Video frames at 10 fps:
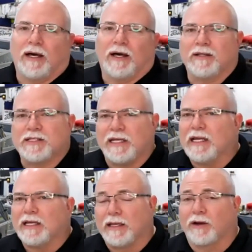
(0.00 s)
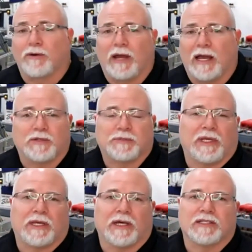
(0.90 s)
uh, Zenith Aircraft was
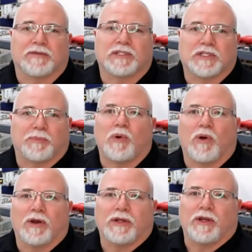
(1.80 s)
because of the support.